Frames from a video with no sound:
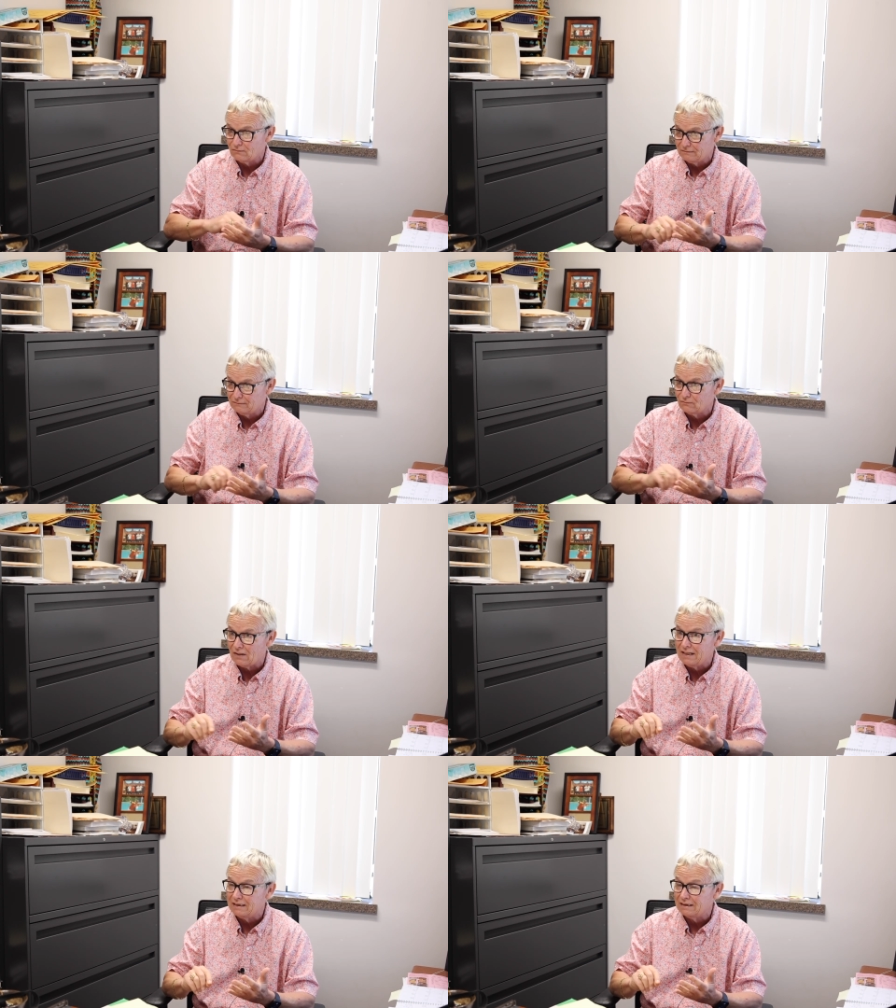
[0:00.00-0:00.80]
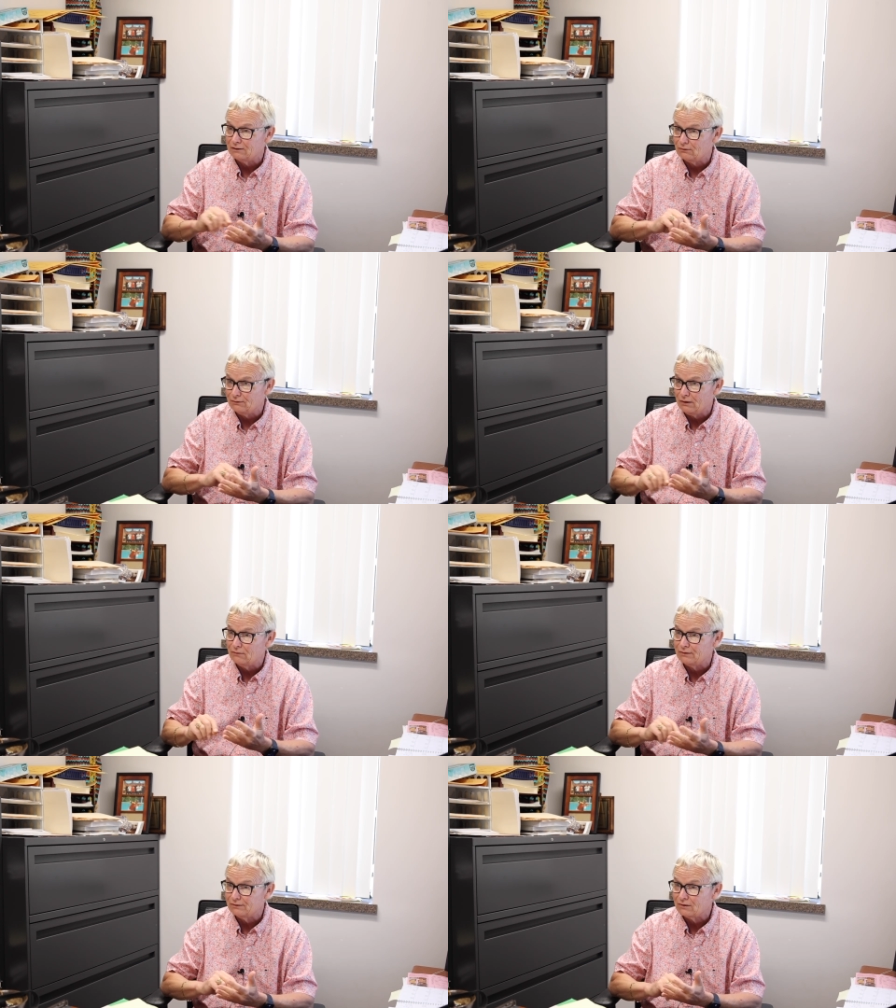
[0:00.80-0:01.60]
writing a little
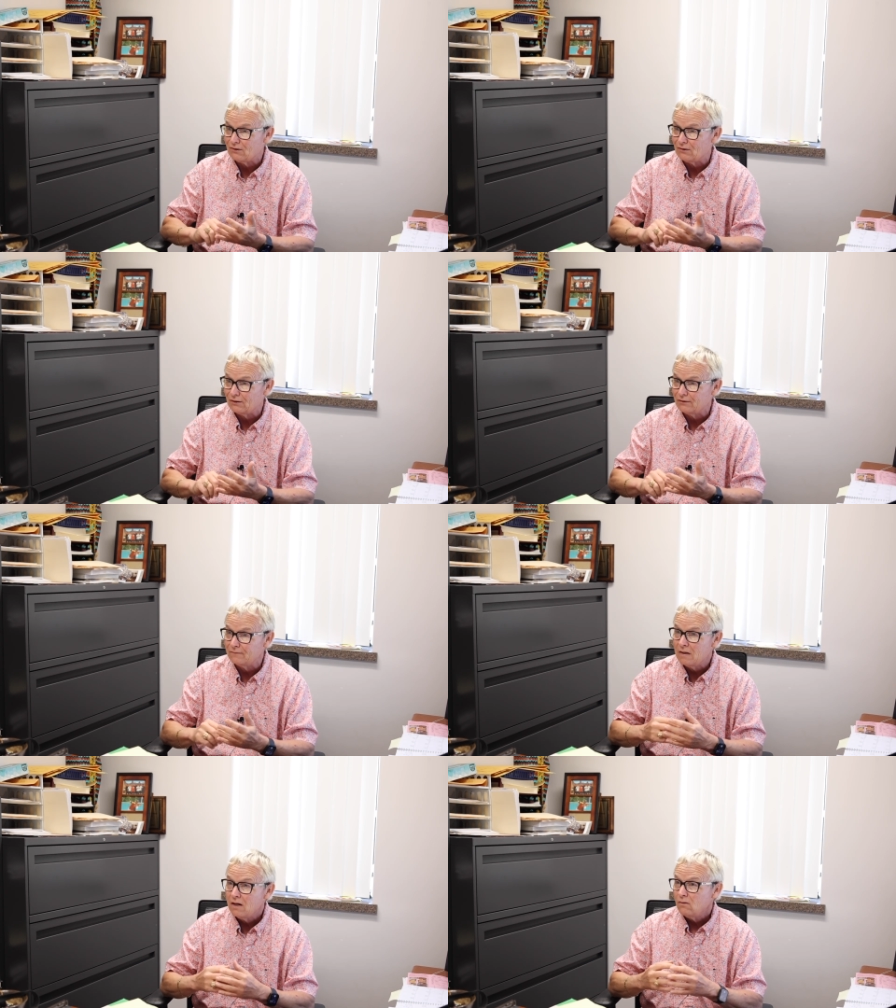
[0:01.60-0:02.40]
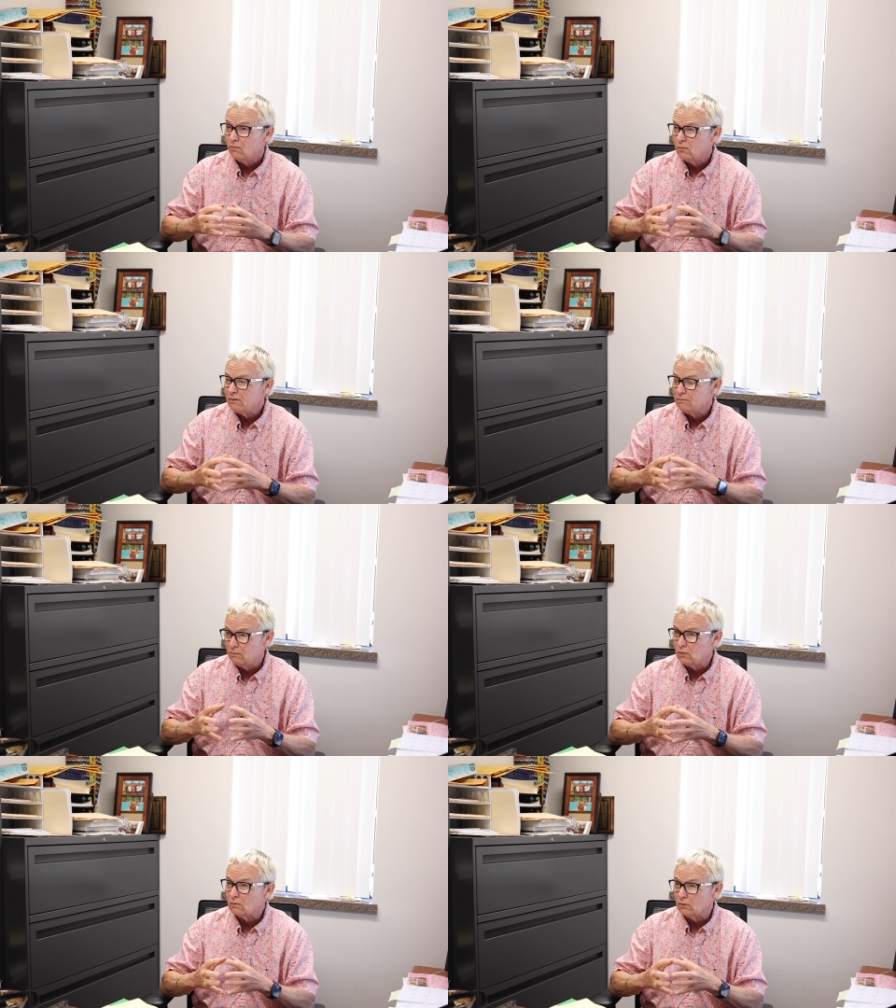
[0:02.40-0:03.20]
note on the card. We're
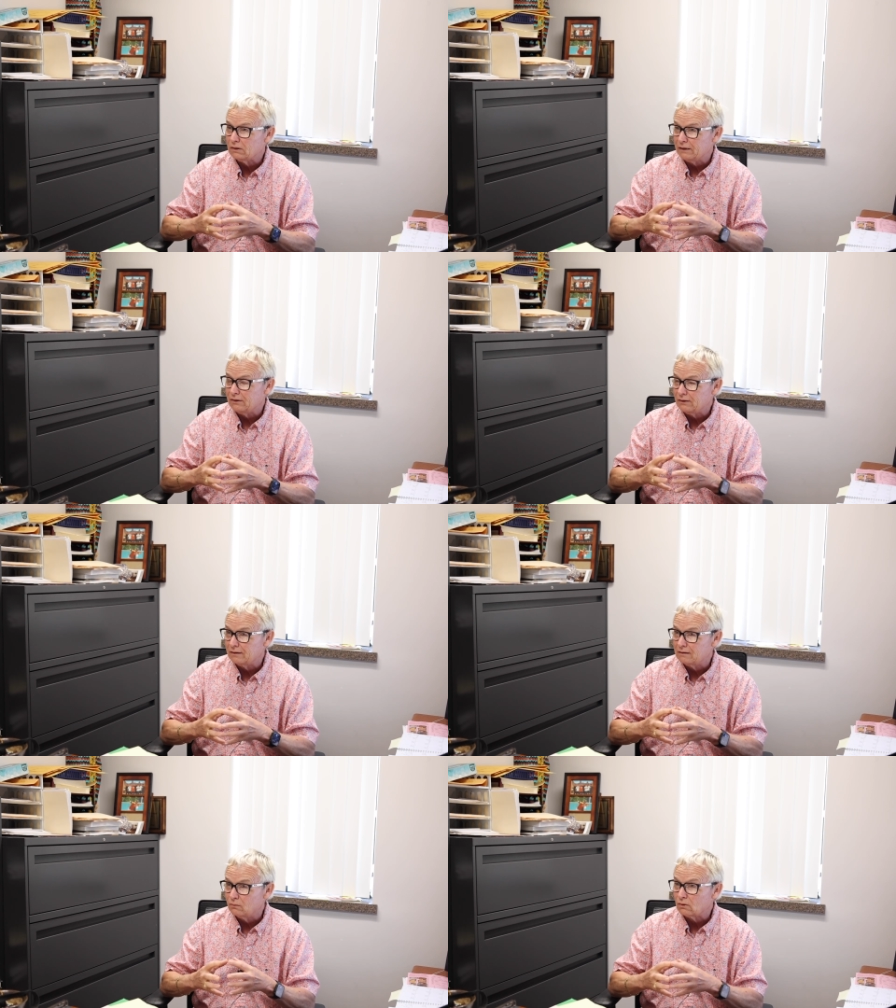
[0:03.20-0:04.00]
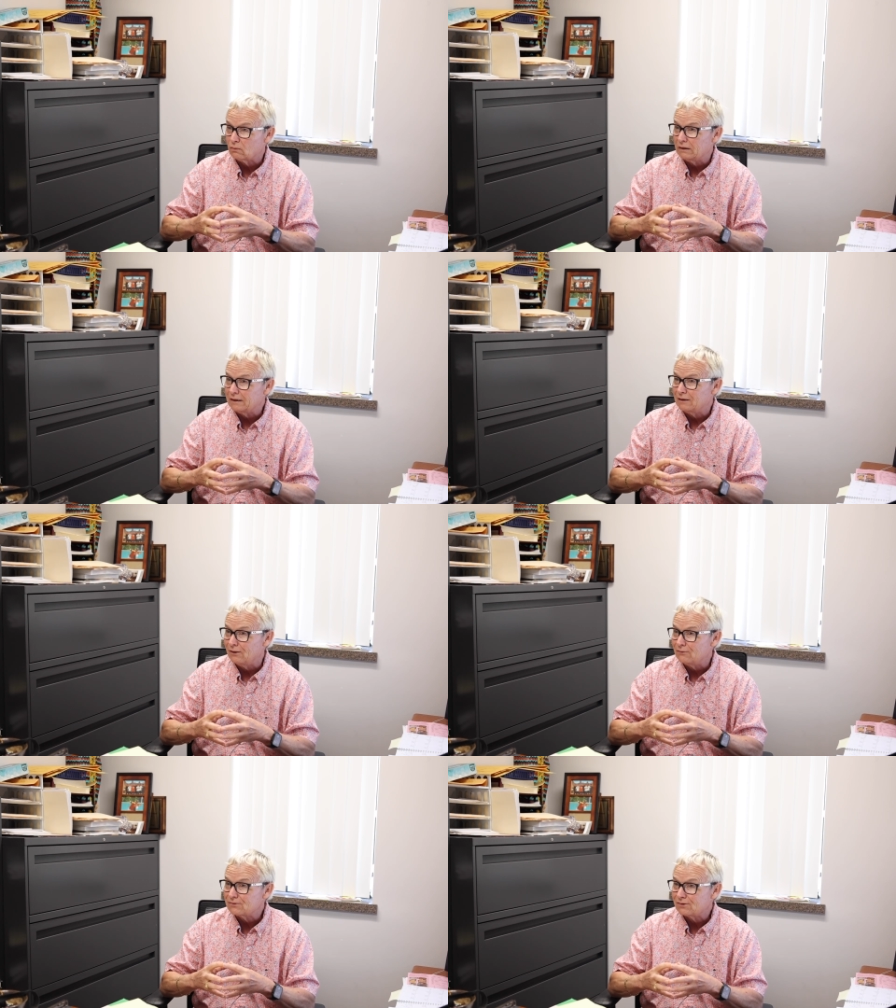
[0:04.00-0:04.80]
really good. We're really
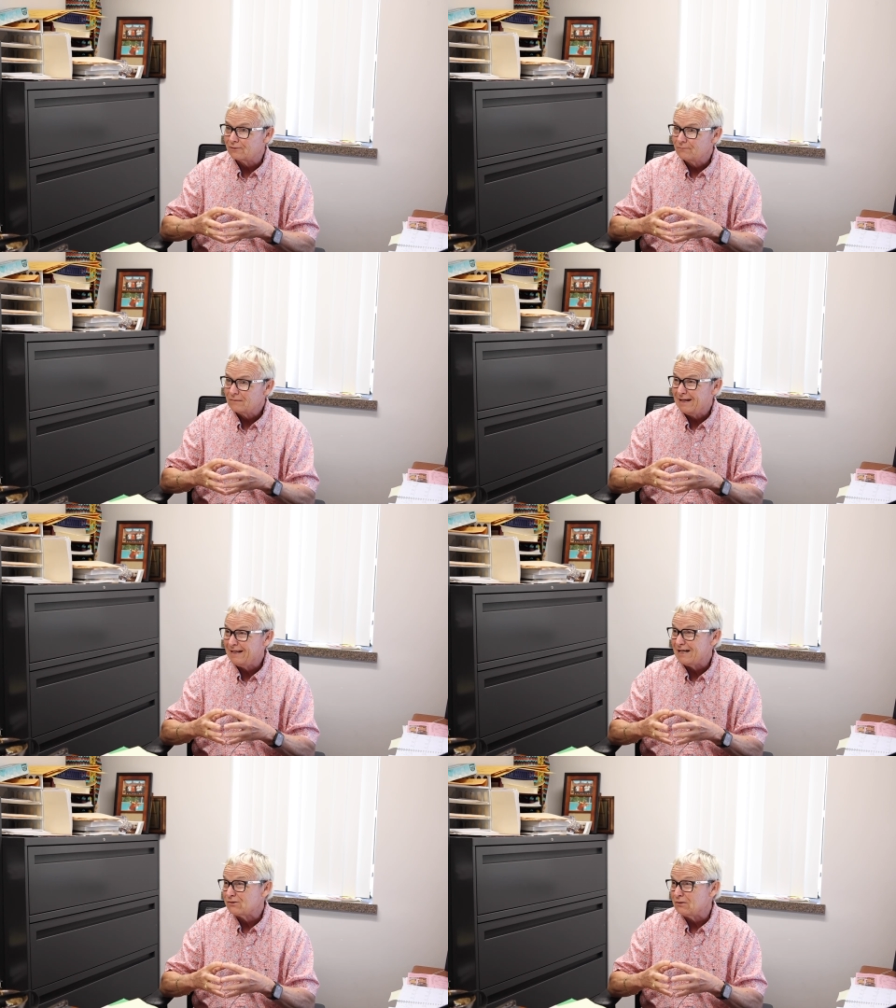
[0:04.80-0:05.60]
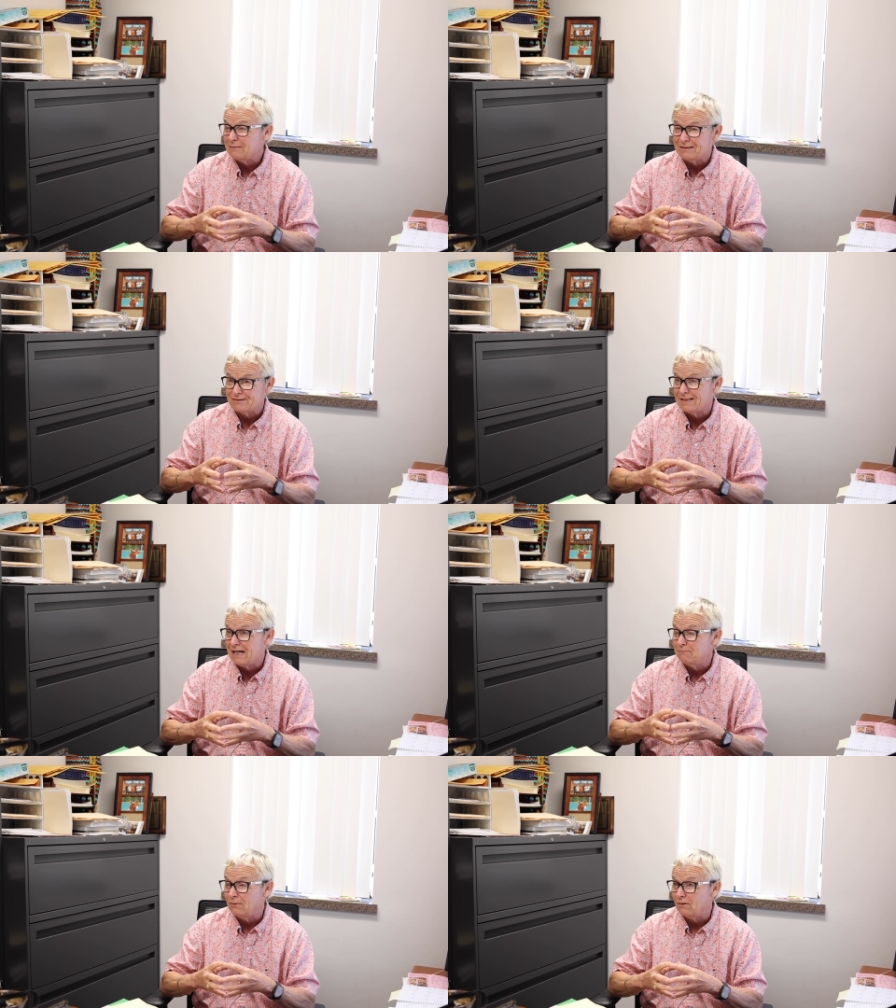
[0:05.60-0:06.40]
close. And that's going to be the
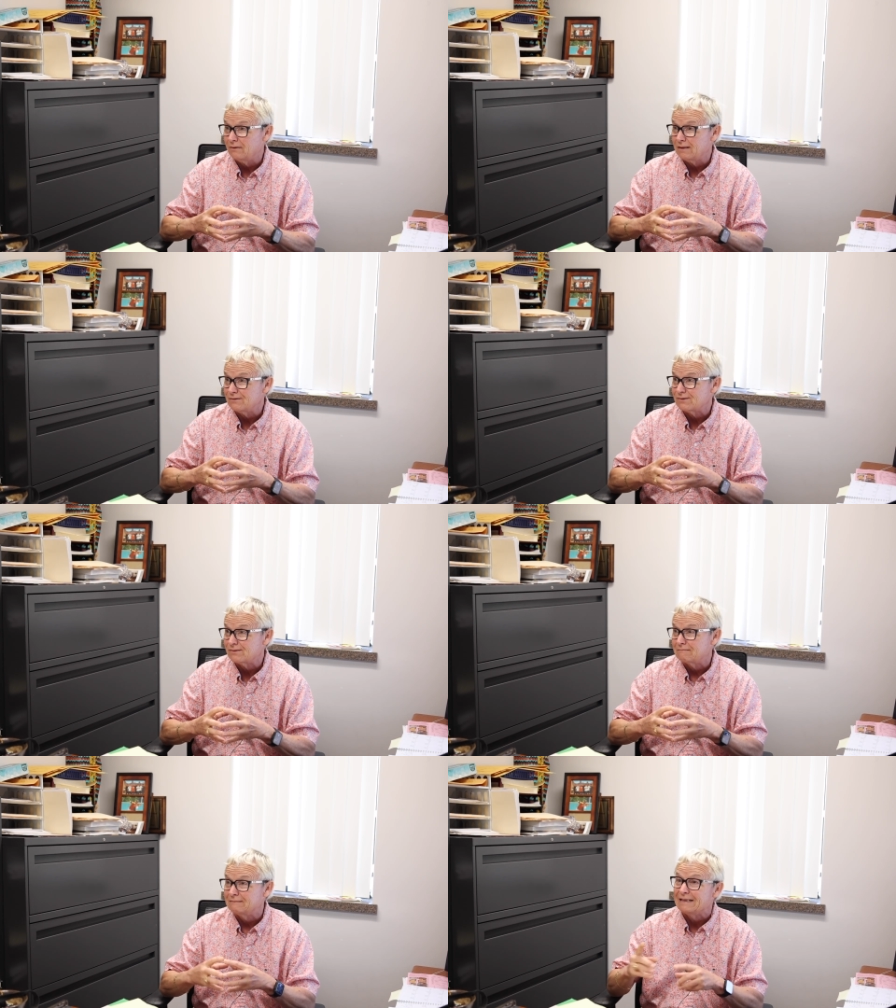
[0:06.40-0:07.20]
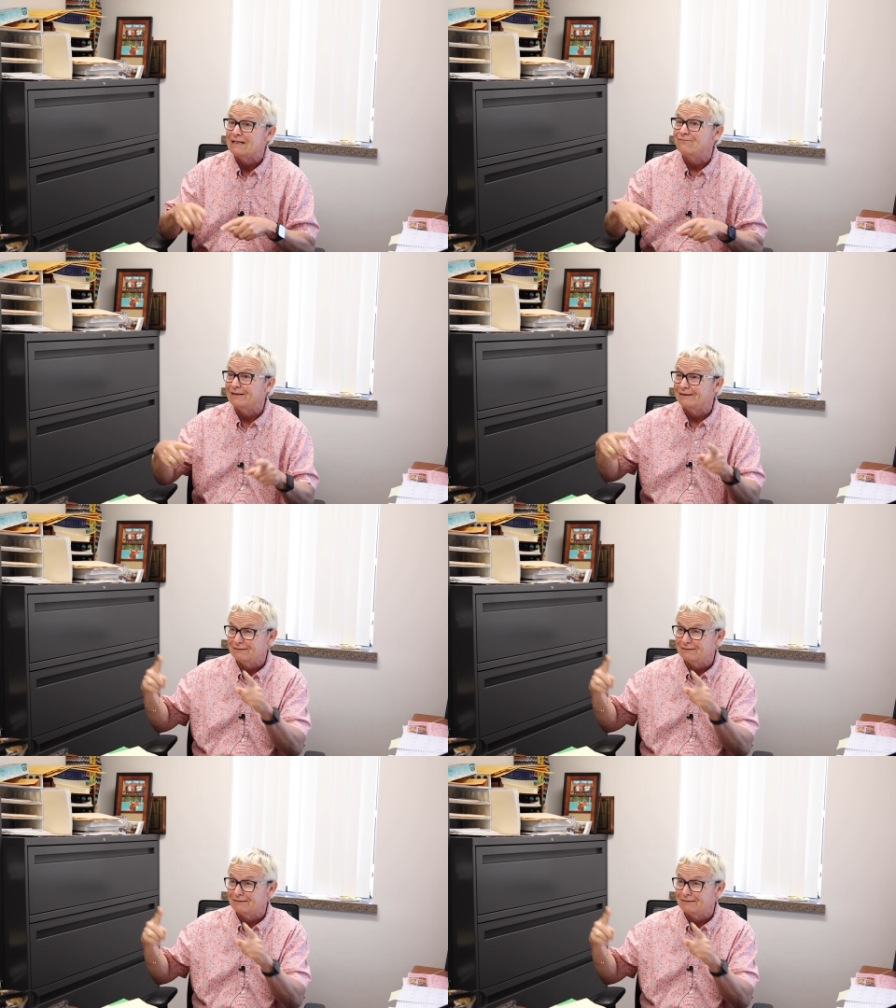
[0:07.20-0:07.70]
sad part, is leaving